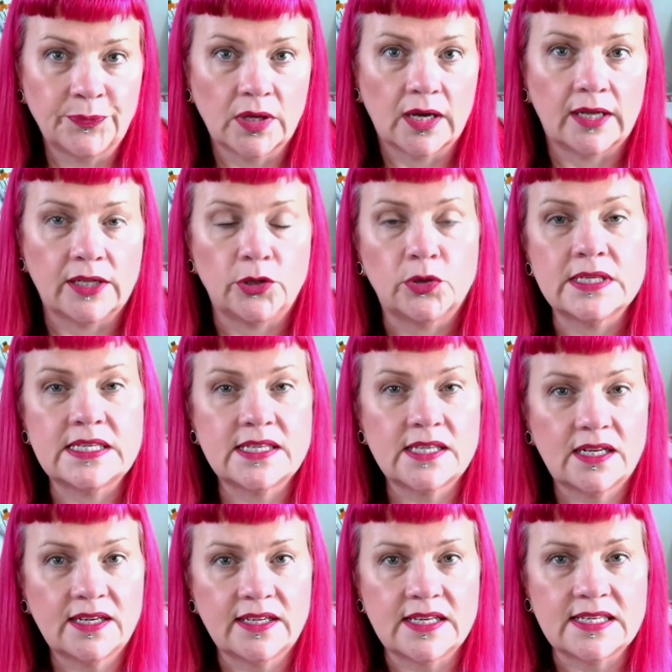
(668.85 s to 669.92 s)
And you can
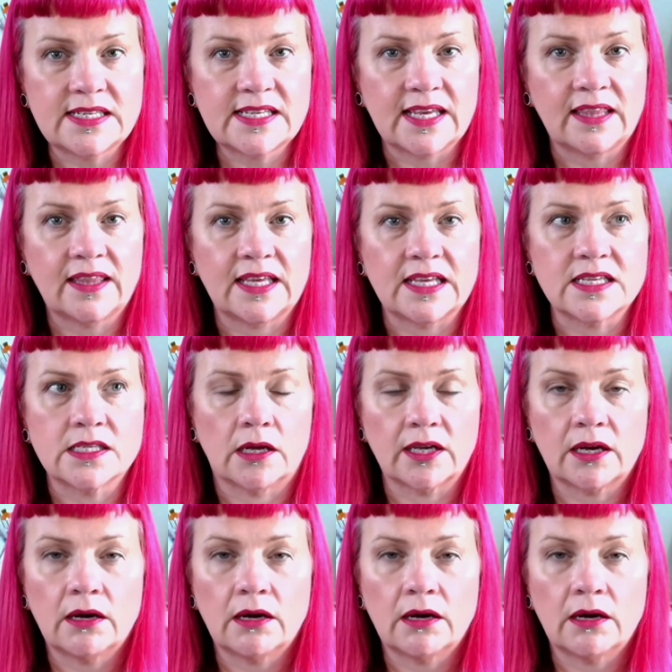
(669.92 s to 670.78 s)
suddenly see things like